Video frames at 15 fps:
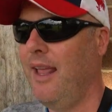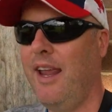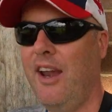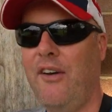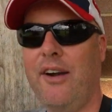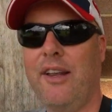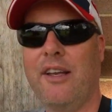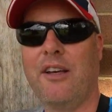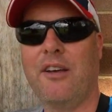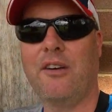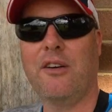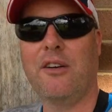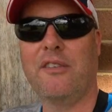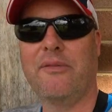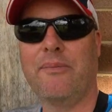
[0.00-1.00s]
area
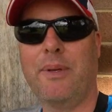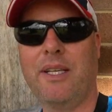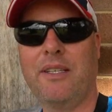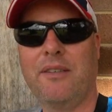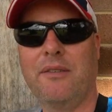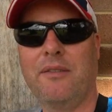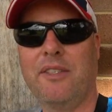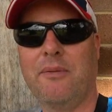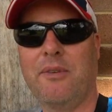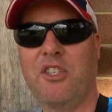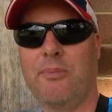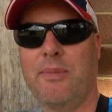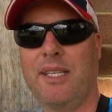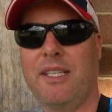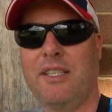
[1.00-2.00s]
of pixels,
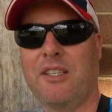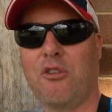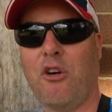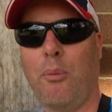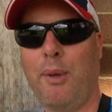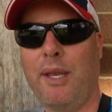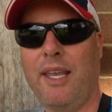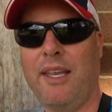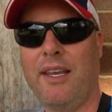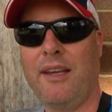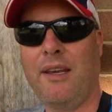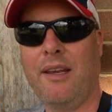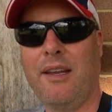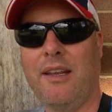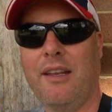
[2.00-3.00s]
which means cropping
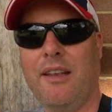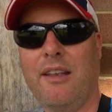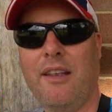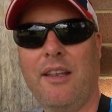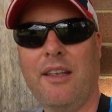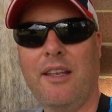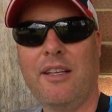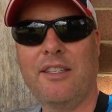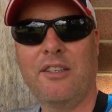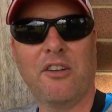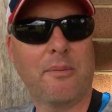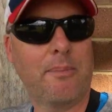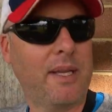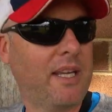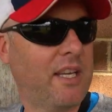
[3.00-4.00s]
in is
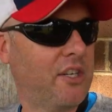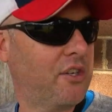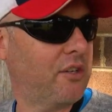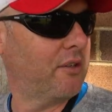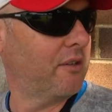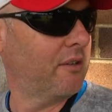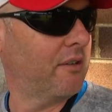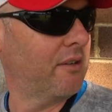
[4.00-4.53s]
not a big issue.